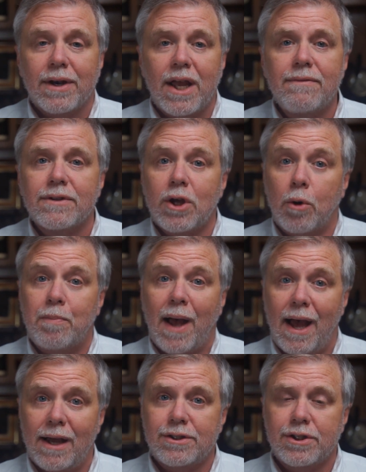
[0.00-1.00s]
and even though
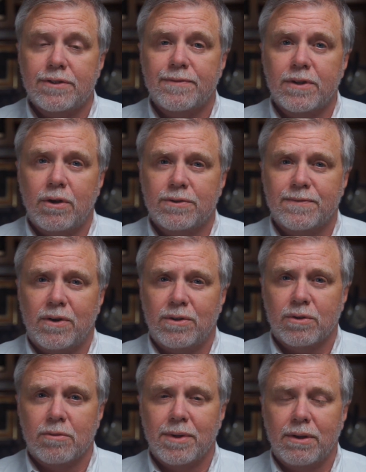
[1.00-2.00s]
patches for those
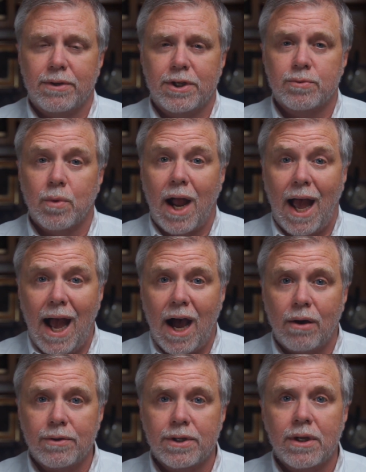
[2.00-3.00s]
vulnerabilities were
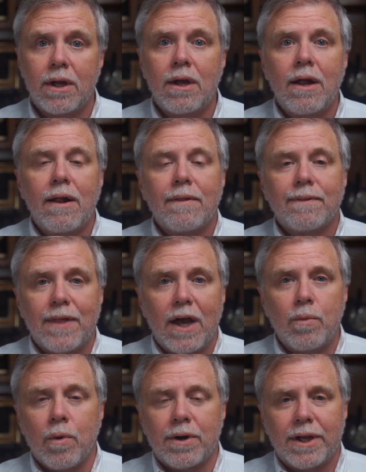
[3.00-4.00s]
out, they
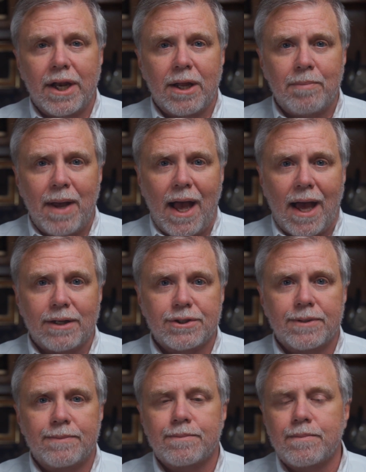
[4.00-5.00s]
weren't getting patched.